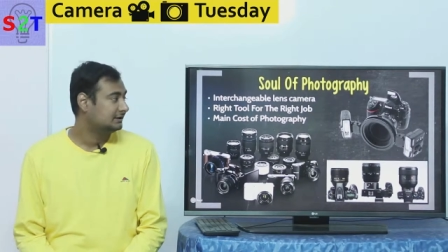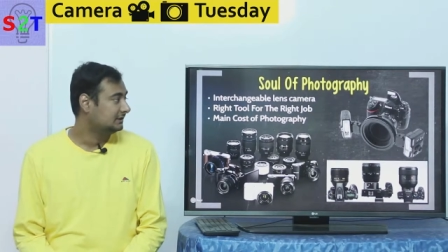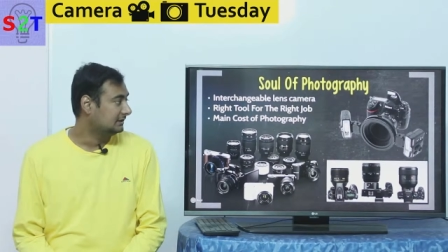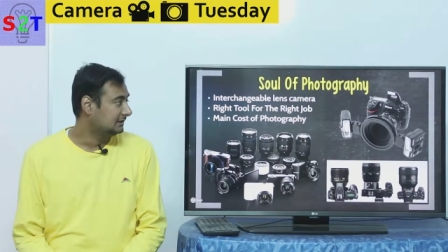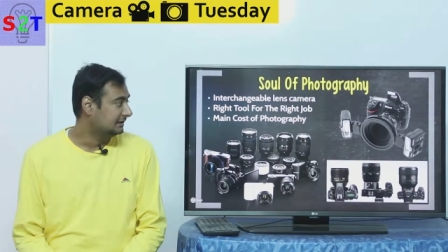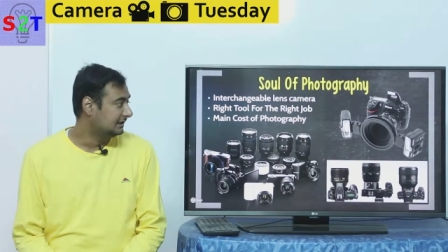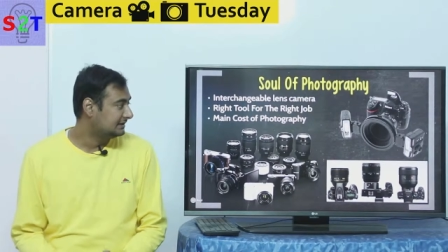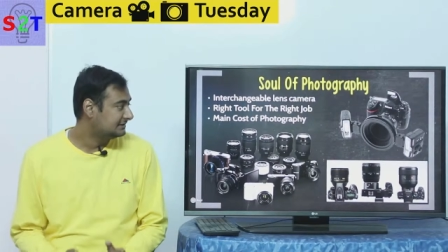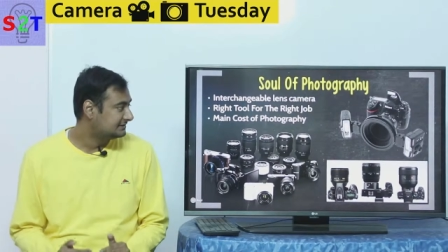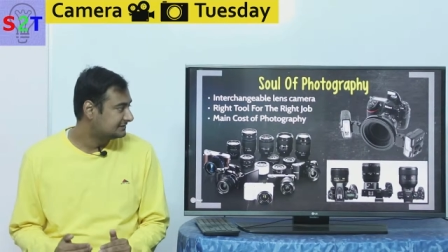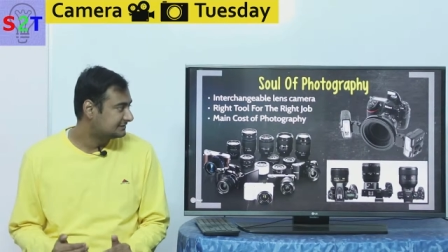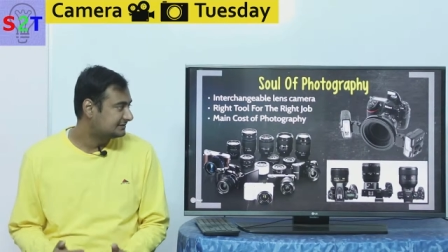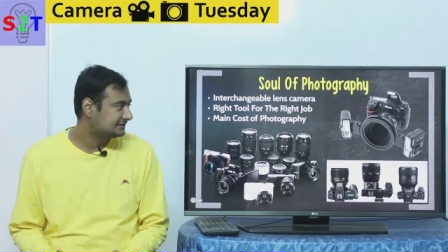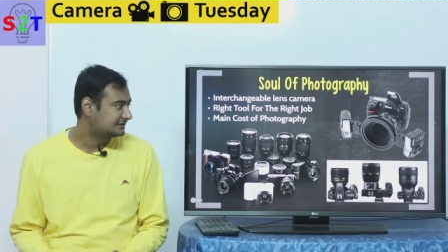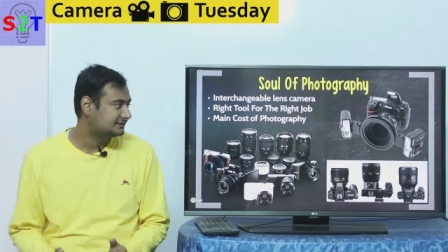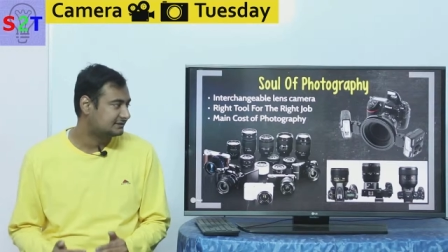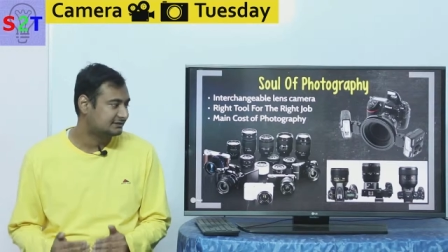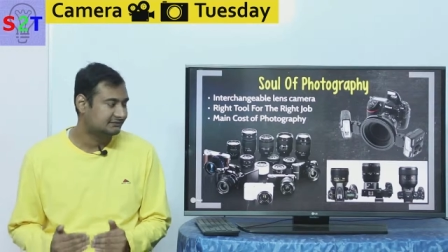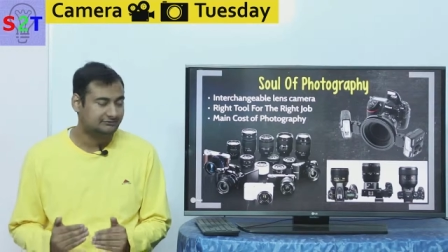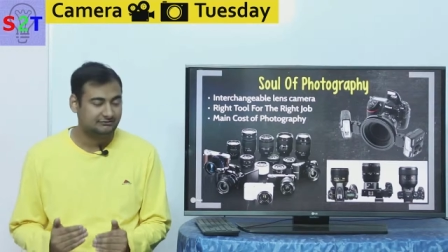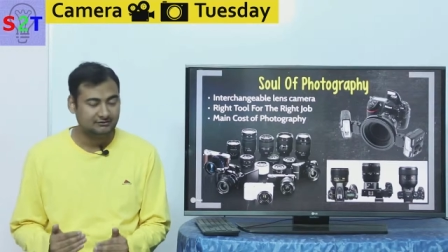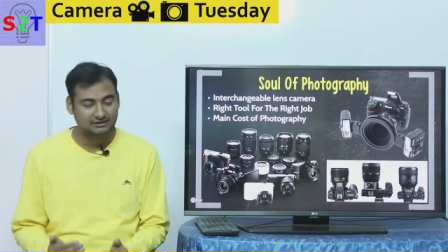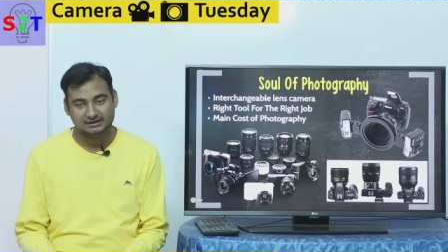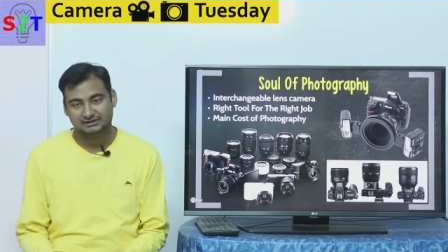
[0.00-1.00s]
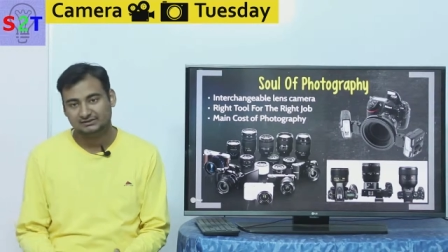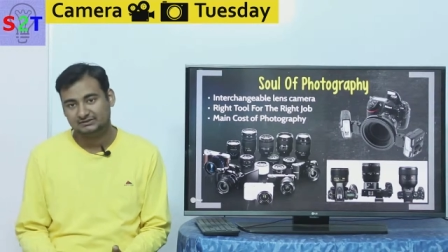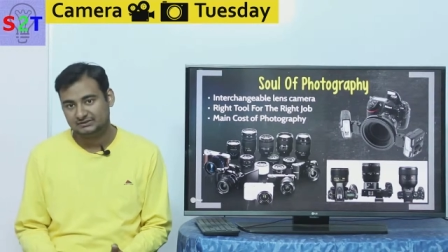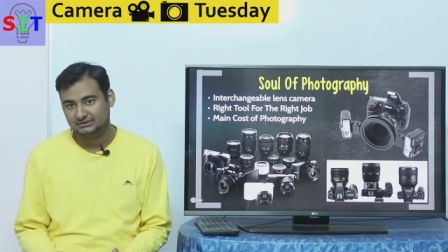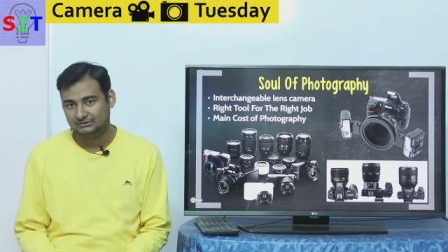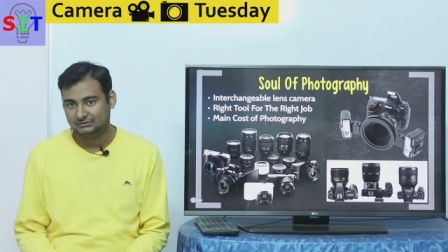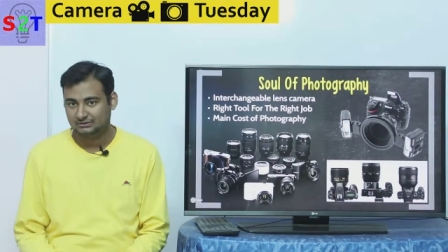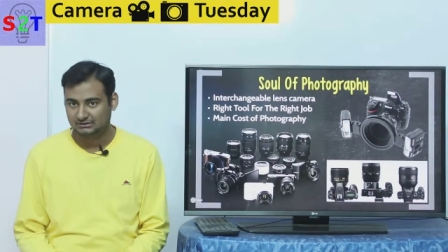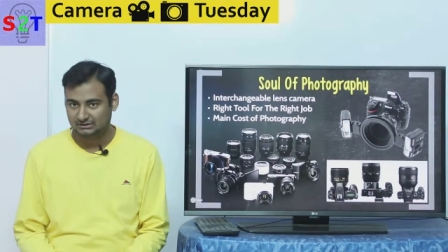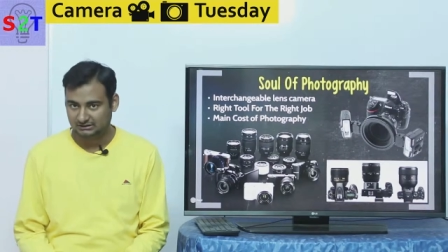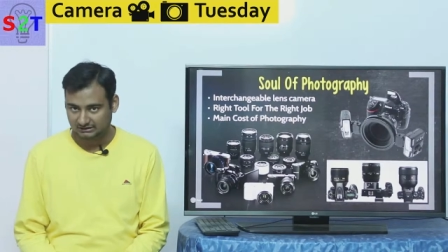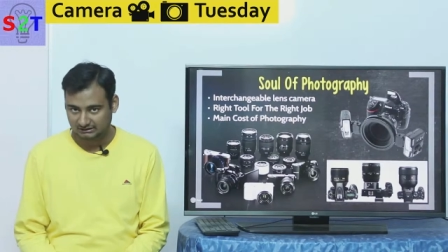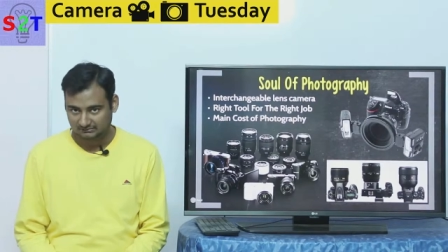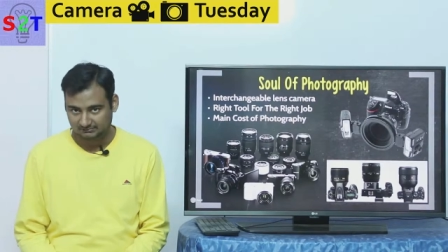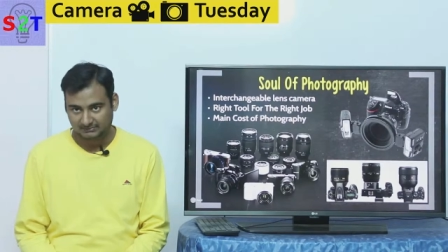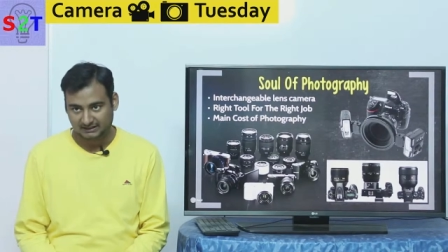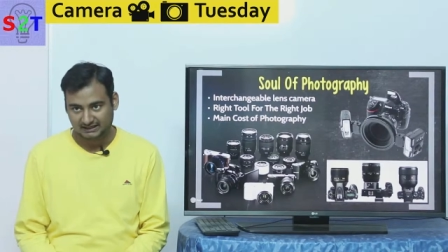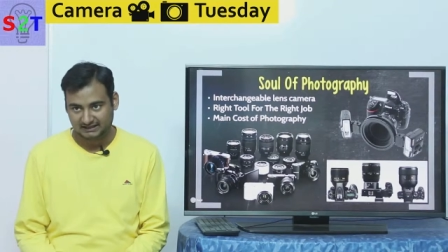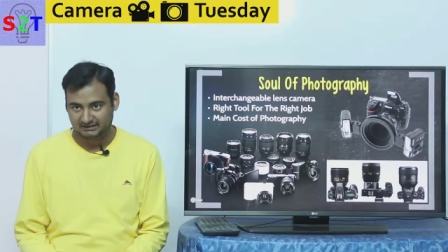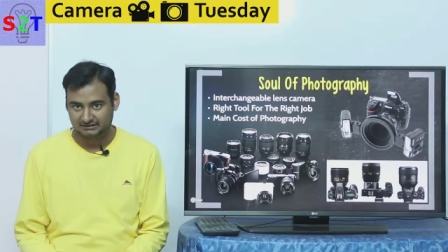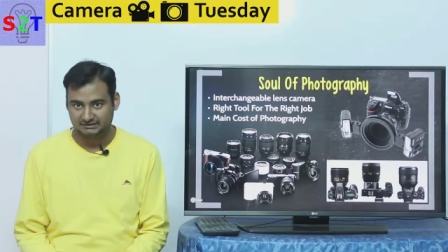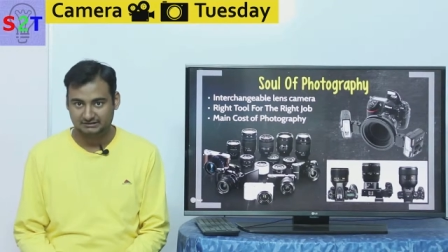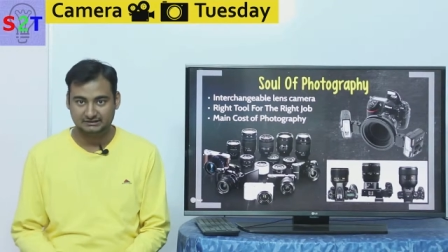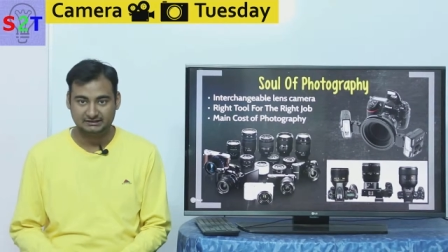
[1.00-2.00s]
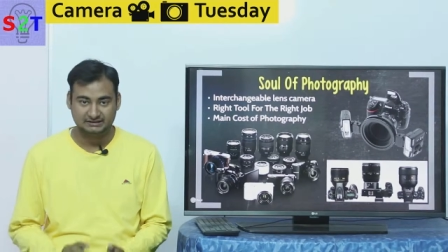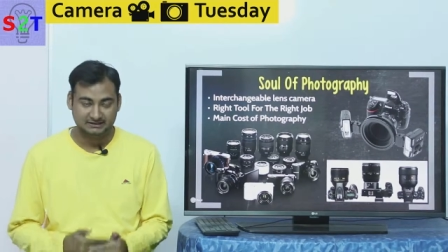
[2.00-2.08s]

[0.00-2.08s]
Lenses defines your color palette.